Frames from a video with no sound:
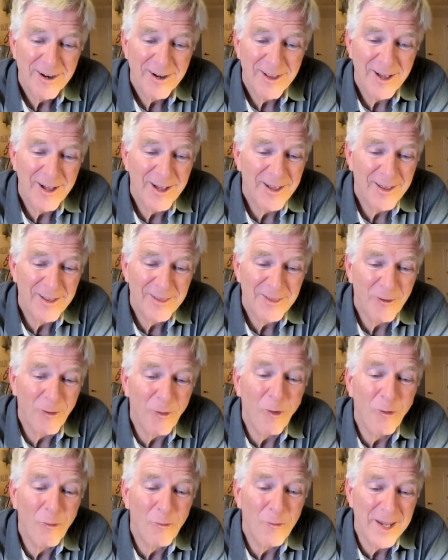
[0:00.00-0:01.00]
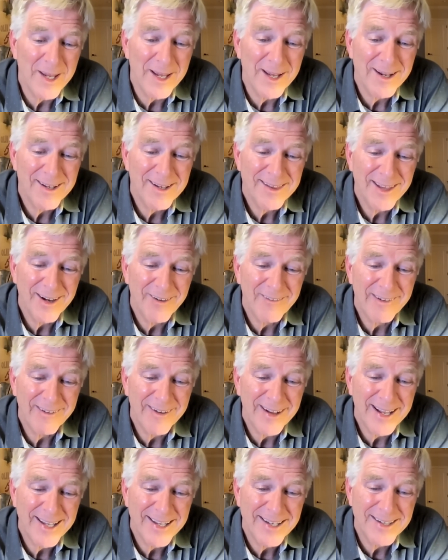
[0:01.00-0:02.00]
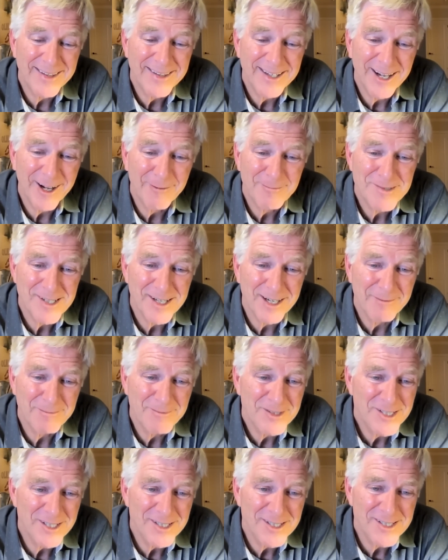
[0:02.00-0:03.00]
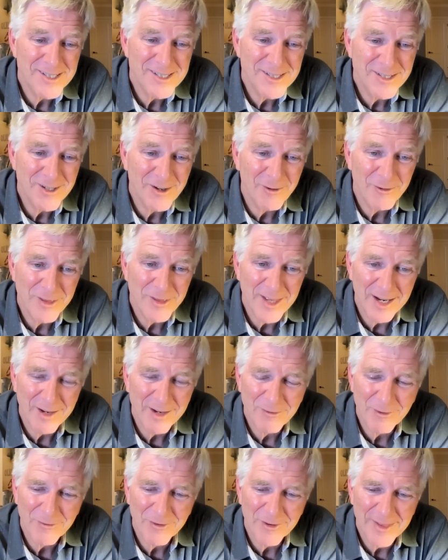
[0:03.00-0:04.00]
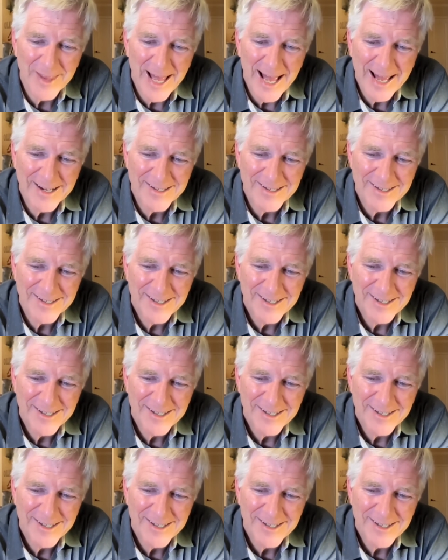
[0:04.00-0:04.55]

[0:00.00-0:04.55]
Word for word: uh, the whole week that we were hiking in the Alps. And I'm just so thankful for that.